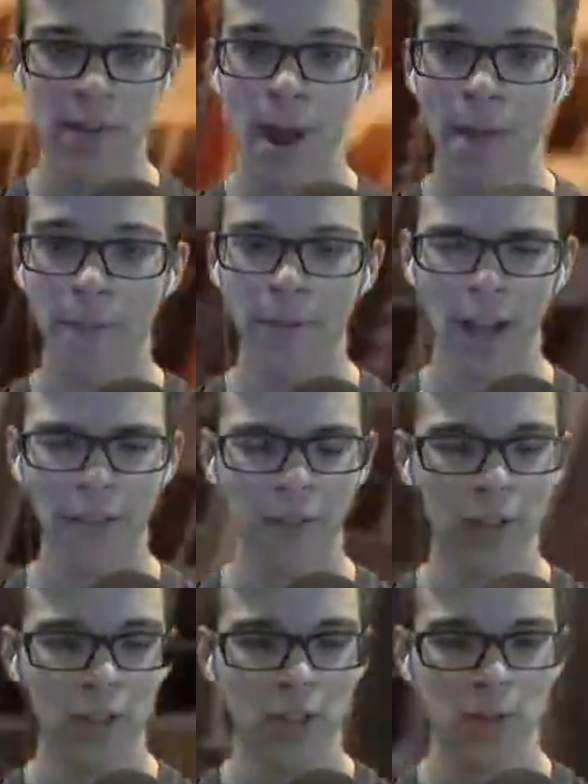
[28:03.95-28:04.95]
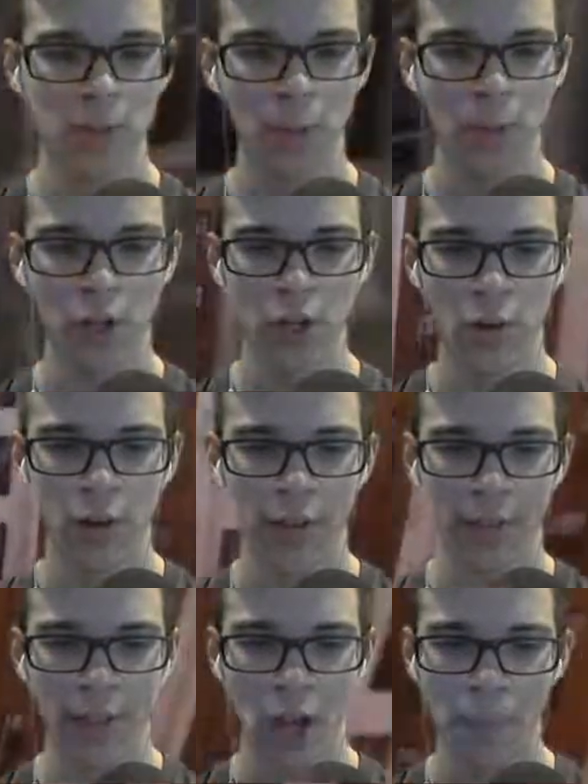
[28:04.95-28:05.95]
I feel like this is a pretty new one. I
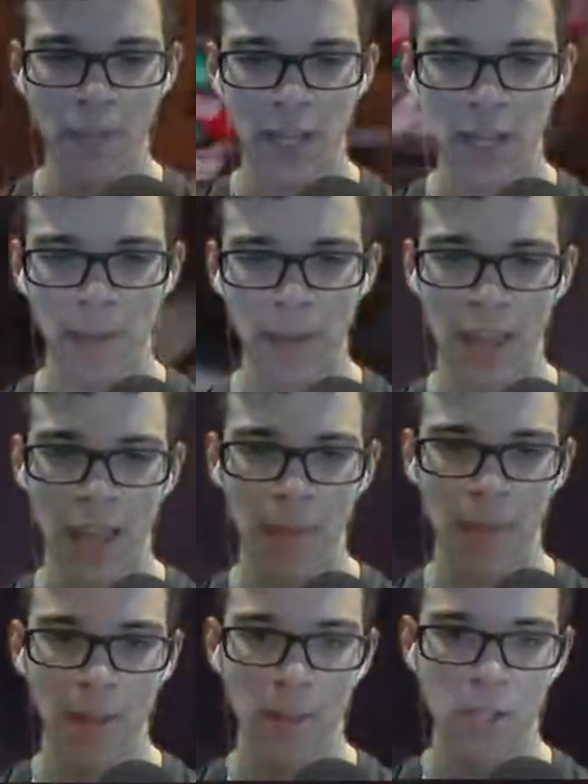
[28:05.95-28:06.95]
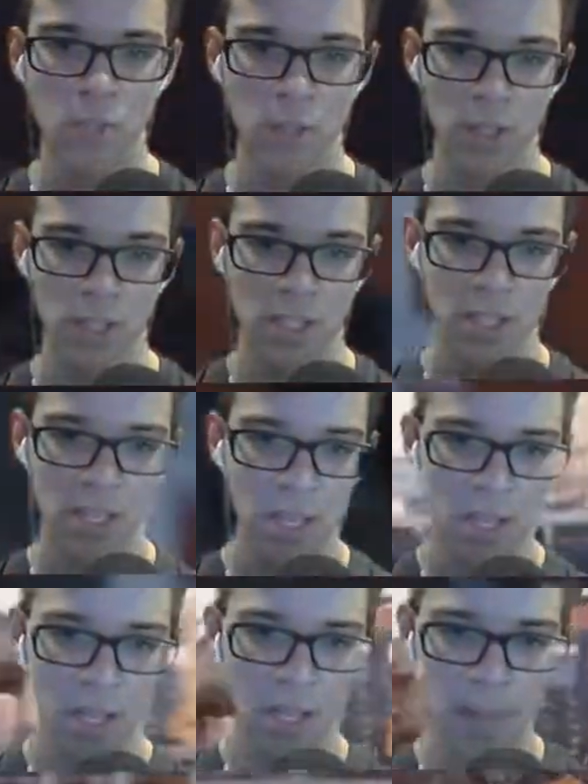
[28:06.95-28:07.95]
think they updated the game and this was
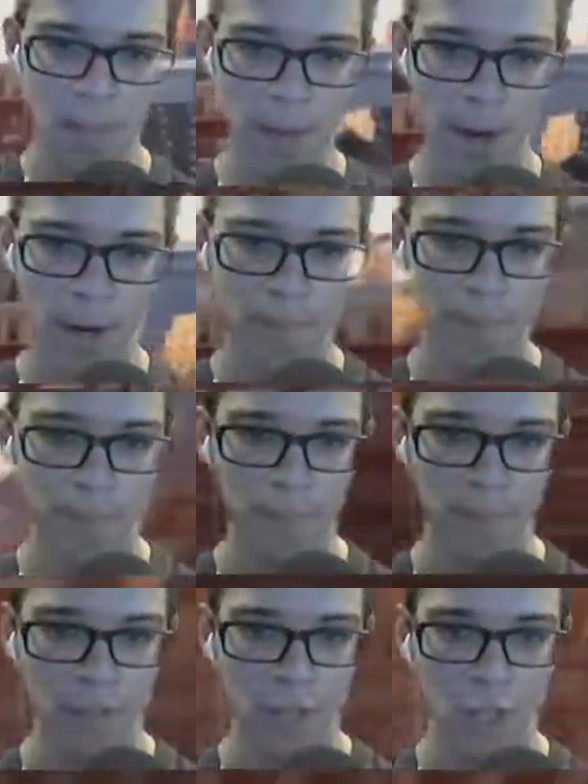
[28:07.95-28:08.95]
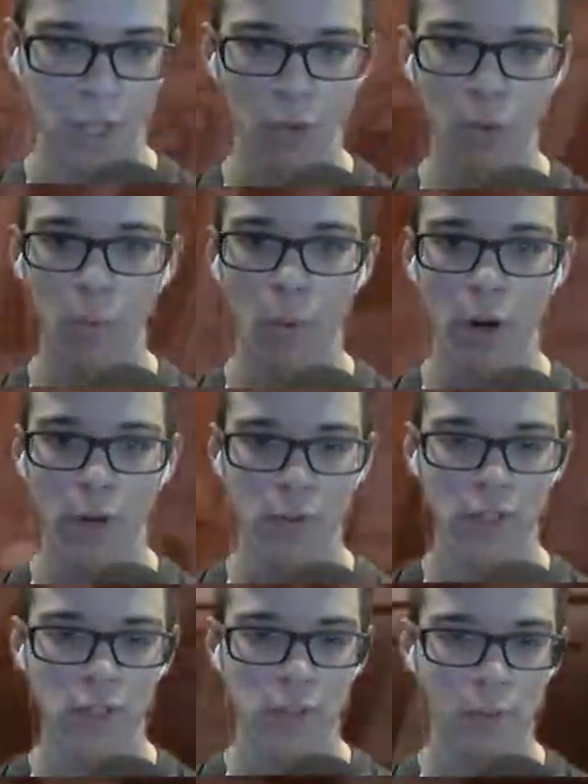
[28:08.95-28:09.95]
in there along with one other
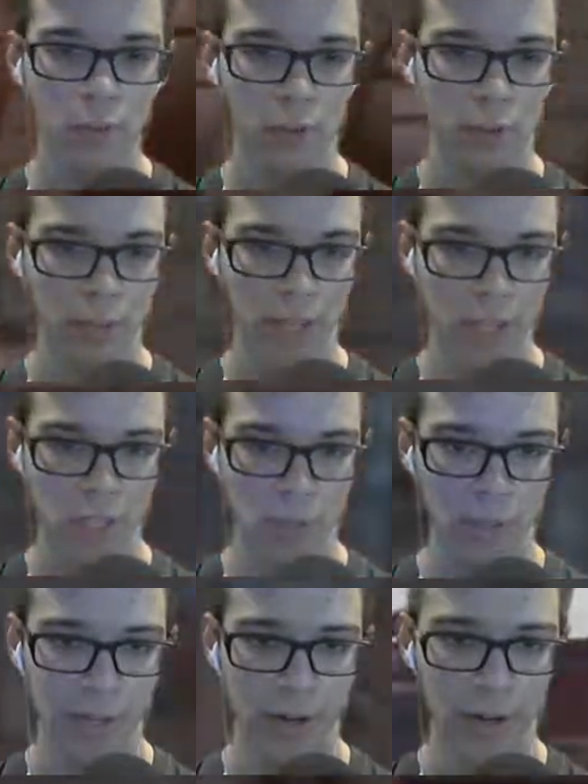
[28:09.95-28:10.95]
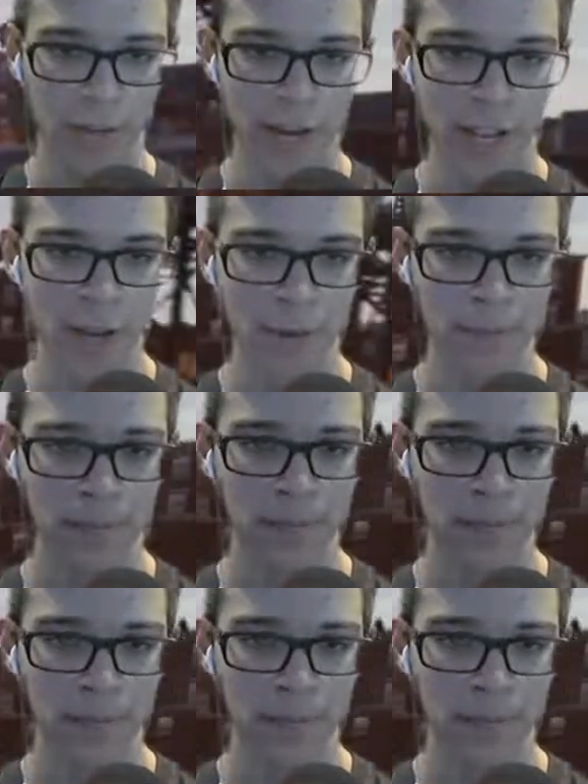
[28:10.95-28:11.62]
suit, which we will get to later in the video.